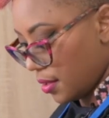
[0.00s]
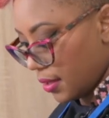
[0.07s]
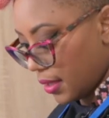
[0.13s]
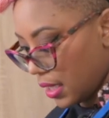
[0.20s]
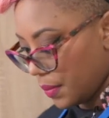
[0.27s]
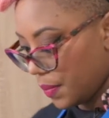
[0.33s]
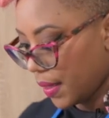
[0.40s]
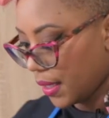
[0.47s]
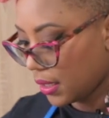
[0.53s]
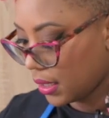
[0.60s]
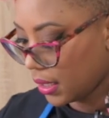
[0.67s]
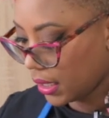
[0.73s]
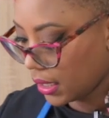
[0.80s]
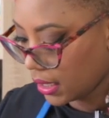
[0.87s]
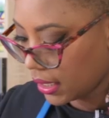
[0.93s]
Keeping
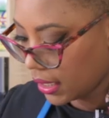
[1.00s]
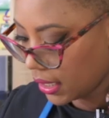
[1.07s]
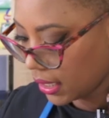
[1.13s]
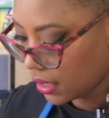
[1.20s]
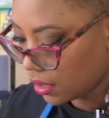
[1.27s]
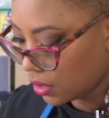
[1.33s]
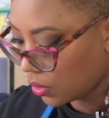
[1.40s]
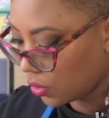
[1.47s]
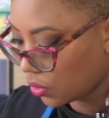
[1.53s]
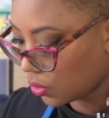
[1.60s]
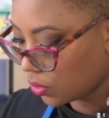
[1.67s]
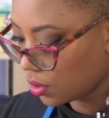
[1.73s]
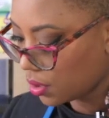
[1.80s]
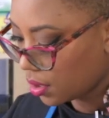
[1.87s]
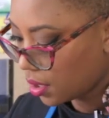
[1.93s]
the heat
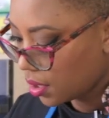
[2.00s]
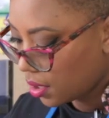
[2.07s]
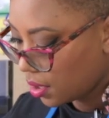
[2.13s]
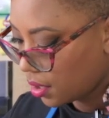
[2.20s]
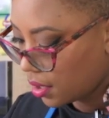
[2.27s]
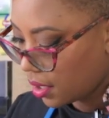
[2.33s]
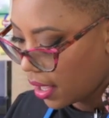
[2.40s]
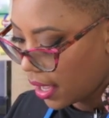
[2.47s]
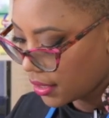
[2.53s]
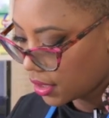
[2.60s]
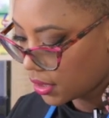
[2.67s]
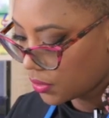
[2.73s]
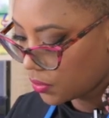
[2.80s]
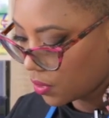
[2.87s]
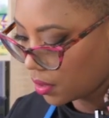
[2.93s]
low, I
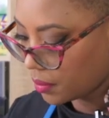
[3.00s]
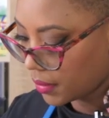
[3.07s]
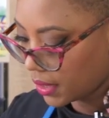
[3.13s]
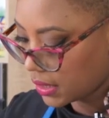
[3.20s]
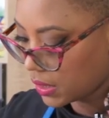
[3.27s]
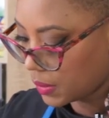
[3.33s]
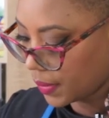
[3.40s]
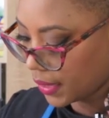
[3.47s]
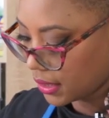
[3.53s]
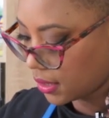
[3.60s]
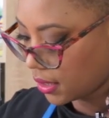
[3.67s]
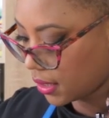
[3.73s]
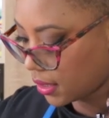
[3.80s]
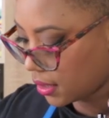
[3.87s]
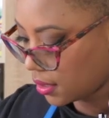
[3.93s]
just want my
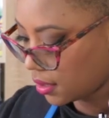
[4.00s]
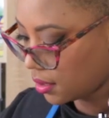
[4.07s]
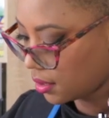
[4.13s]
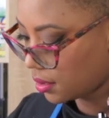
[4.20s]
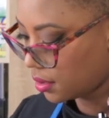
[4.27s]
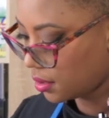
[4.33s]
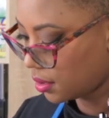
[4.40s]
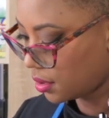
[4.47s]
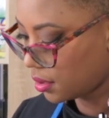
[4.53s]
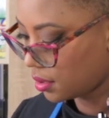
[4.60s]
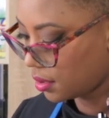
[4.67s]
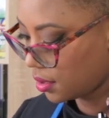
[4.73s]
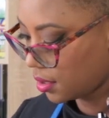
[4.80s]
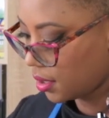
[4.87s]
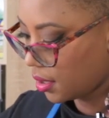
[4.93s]
spices
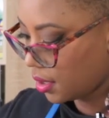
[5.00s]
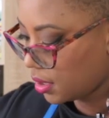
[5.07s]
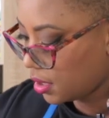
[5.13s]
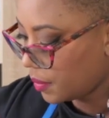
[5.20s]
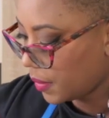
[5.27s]
to